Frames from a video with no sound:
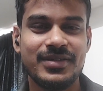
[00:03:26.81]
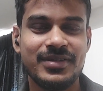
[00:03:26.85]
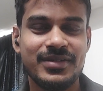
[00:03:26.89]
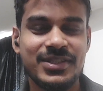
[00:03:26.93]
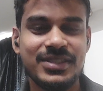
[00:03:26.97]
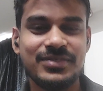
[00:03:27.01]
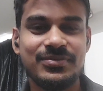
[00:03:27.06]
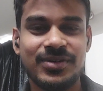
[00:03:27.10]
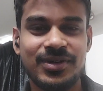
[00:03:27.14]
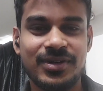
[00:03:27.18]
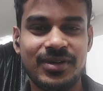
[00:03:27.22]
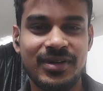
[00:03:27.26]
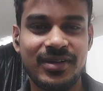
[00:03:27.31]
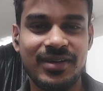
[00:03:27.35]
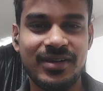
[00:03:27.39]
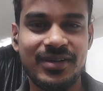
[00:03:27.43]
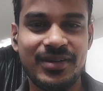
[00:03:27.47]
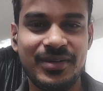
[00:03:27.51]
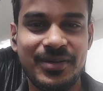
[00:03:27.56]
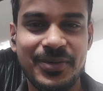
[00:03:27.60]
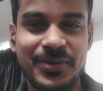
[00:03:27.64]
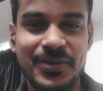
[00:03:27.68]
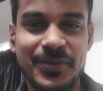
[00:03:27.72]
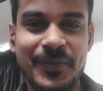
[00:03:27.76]
just for
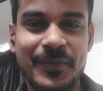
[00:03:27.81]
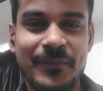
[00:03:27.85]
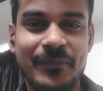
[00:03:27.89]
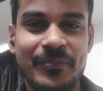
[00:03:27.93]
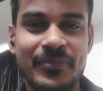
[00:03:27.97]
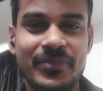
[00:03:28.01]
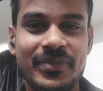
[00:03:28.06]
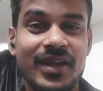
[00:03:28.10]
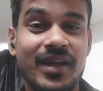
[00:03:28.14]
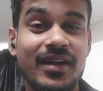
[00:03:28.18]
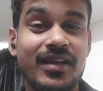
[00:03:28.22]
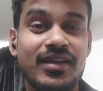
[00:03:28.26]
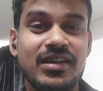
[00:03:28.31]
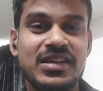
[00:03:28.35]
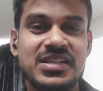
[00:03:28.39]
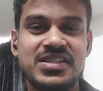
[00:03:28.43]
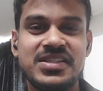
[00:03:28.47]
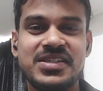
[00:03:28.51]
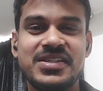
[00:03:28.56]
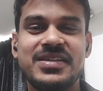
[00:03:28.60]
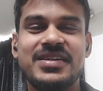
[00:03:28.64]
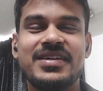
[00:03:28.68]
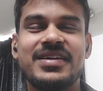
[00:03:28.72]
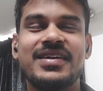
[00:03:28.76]
the
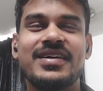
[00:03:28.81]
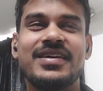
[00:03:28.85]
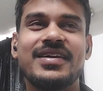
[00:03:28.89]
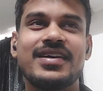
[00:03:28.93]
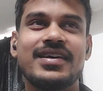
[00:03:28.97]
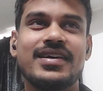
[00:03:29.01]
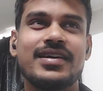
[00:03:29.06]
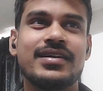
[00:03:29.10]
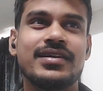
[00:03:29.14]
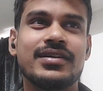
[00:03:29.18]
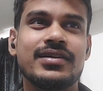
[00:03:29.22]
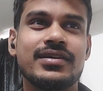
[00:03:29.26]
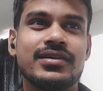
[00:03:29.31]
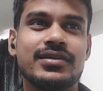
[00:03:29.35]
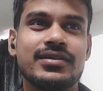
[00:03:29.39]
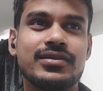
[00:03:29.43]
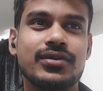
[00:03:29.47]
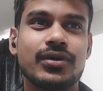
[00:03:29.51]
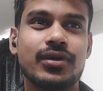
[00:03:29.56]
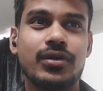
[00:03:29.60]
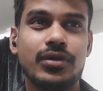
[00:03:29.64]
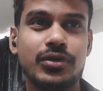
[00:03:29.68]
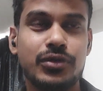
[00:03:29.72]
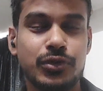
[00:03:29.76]
analogy.
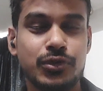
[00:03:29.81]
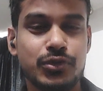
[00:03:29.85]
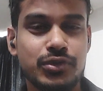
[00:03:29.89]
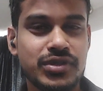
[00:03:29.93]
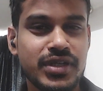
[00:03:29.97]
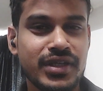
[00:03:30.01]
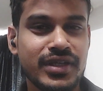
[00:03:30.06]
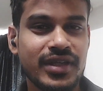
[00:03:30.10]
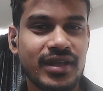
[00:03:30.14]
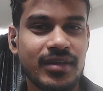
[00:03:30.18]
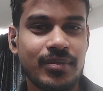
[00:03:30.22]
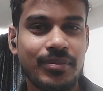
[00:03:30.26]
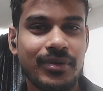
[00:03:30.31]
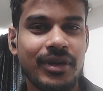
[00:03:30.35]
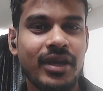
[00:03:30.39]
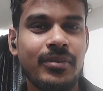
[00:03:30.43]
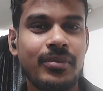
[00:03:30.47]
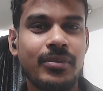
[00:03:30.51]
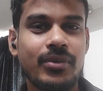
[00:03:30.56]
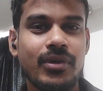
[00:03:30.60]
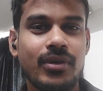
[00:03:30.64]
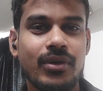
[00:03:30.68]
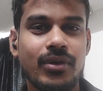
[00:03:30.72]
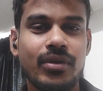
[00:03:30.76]
So using that pipe,
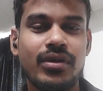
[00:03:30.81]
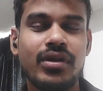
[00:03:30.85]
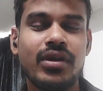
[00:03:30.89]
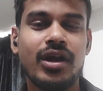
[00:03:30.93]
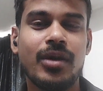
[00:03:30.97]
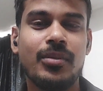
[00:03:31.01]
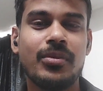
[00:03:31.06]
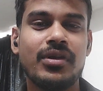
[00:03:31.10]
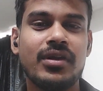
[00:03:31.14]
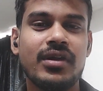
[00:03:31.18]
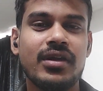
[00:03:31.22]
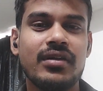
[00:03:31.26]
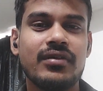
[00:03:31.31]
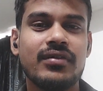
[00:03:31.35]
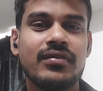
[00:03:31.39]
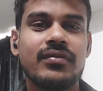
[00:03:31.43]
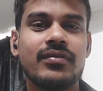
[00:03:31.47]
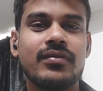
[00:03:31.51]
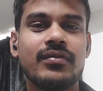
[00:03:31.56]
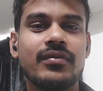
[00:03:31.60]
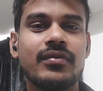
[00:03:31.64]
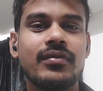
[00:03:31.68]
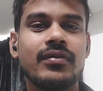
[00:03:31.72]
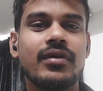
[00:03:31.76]
you are going to communicate
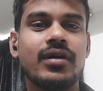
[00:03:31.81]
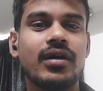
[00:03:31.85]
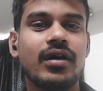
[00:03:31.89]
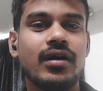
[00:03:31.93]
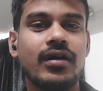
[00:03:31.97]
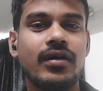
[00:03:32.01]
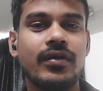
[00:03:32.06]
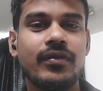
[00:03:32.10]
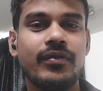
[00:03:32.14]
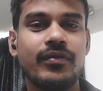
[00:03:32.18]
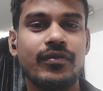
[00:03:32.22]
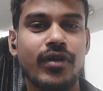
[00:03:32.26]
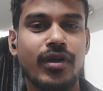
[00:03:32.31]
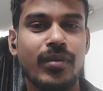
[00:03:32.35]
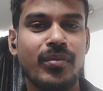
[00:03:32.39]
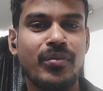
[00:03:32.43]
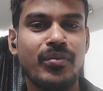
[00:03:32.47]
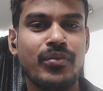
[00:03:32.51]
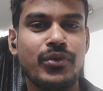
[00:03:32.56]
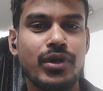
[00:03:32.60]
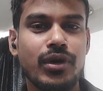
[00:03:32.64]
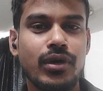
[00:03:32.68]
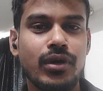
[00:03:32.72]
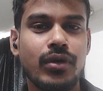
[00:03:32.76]

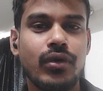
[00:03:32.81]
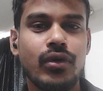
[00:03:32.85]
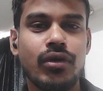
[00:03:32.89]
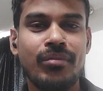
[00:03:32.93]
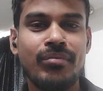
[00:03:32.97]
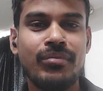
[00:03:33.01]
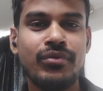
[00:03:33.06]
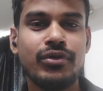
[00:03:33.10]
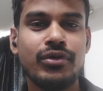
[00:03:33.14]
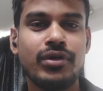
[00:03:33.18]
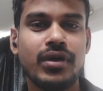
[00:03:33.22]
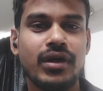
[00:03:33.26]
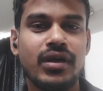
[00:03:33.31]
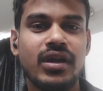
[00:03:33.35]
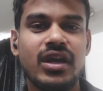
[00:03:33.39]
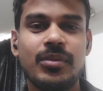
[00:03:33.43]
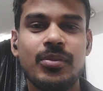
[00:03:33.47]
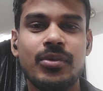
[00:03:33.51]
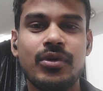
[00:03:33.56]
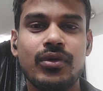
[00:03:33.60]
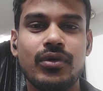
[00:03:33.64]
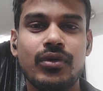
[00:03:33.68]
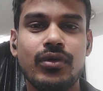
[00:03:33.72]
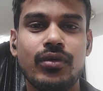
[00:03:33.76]
from your home to your
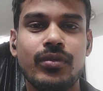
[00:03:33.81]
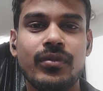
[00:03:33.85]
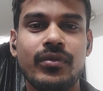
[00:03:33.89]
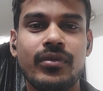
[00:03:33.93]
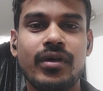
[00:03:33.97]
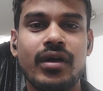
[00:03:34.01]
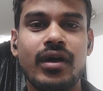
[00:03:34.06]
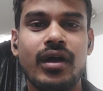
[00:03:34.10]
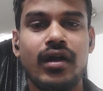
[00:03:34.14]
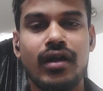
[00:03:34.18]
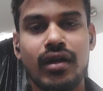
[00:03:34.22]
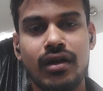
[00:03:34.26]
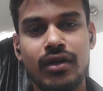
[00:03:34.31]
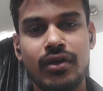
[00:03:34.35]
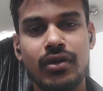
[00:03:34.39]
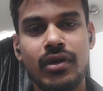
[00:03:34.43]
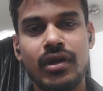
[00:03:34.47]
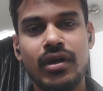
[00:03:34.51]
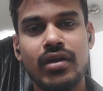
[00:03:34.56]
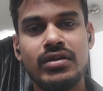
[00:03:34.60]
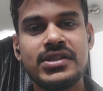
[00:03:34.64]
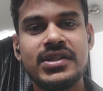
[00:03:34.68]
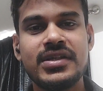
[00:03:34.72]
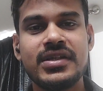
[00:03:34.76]
neighbor home, and you can
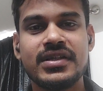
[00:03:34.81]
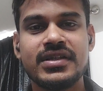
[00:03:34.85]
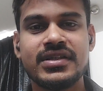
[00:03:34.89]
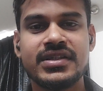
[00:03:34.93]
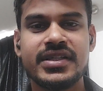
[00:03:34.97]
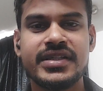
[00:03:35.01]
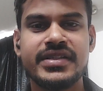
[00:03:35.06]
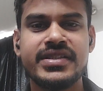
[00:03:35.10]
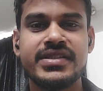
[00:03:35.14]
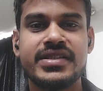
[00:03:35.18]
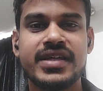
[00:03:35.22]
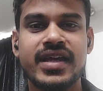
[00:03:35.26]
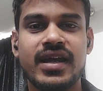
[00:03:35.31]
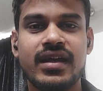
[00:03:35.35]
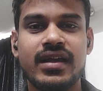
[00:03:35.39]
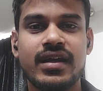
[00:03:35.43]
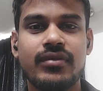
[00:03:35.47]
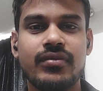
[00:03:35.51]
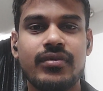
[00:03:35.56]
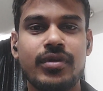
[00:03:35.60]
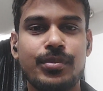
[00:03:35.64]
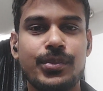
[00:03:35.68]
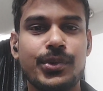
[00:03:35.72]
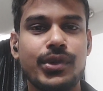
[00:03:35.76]
also exchange data
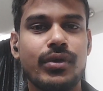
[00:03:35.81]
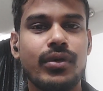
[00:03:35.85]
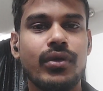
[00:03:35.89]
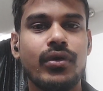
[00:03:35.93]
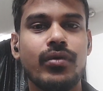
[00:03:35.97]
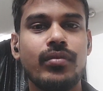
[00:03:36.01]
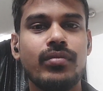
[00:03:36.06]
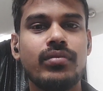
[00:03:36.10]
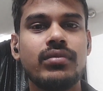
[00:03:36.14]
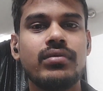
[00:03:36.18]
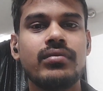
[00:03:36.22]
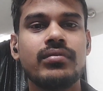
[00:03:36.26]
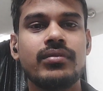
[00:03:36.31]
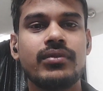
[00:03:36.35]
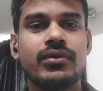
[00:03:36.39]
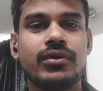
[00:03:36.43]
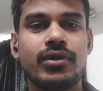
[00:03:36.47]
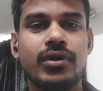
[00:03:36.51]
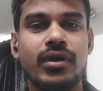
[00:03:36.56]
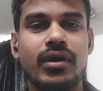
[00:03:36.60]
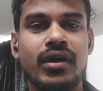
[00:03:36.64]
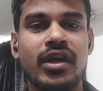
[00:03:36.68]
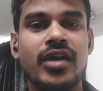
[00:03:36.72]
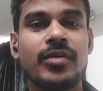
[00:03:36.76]
from your home to
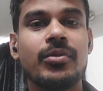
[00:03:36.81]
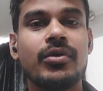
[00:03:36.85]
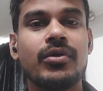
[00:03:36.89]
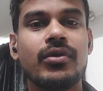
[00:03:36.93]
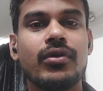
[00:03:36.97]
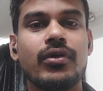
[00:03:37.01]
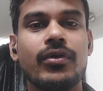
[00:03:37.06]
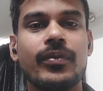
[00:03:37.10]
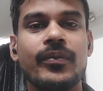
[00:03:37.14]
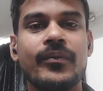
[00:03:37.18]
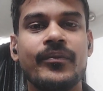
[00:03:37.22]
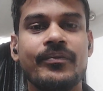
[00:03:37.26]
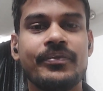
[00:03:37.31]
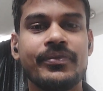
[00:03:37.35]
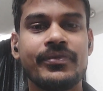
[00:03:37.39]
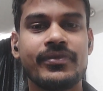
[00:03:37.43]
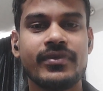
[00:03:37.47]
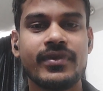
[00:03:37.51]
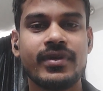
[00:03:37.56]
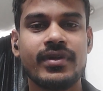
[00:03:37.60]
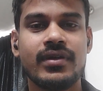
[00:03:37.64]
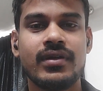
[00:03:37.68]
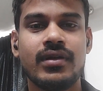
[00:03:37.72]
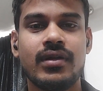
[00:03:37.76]
your neighbor home.
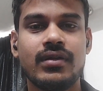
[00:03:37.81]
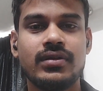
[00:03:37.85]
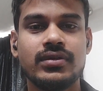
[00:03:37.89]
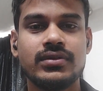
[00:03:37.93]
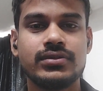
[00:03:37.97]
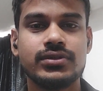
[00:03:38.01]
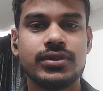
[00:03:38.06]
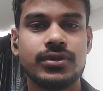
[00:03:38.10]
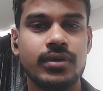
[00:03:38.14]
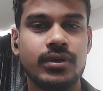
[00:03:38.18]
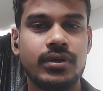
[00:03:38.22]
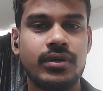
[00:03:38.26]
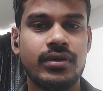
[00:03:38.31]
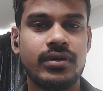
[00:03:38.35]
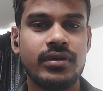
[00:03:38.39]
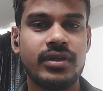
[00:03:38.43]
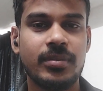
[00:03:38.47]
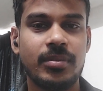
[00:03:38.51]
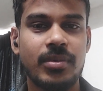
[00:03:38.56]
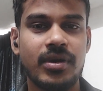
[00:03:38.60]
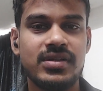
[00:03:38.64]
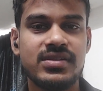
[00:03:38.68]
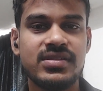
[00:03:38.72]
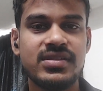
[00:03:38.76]
So the
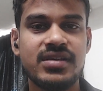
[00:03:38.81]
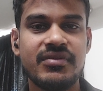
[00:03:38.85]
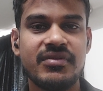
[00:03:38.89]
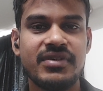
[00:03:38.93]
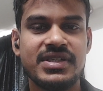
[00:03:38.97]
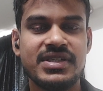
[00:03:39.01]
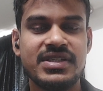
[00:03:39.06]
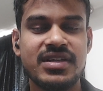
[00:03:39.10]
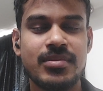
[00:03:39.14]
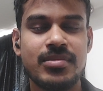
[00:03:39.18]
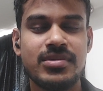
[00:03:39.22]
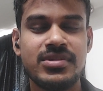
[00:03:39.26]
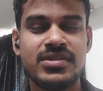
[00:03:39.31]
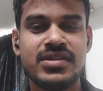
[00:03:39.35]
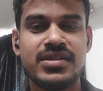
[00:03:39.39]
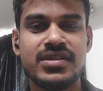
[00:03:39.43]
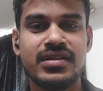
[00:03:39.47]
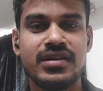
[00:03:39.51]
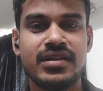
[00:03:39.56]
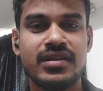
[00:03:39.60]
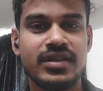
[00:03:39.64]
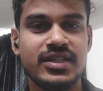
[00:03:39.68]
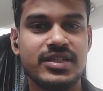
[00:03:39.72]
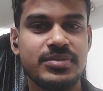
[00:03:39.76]
process of
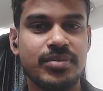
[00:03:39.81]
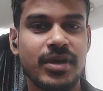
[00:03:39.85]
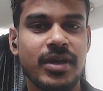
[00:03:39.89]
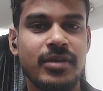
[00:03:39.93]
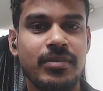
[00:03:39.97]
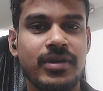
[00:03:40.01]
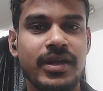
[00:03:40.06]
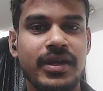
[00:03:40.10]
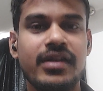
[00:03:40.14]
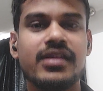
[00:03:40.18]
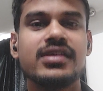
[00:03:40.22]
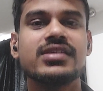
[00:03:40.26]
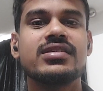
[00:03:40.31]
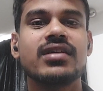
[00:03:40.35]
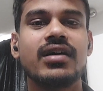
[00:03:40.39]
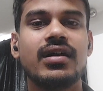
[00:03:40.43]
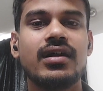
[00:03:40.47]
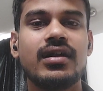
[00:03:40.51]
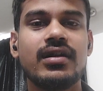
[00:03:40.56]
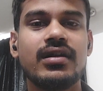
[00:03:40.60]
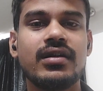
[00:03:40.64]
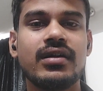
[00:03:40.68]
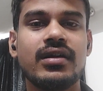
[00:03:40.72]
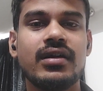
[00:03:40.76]
establishing this pipeline is
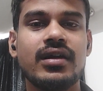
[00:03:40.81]
called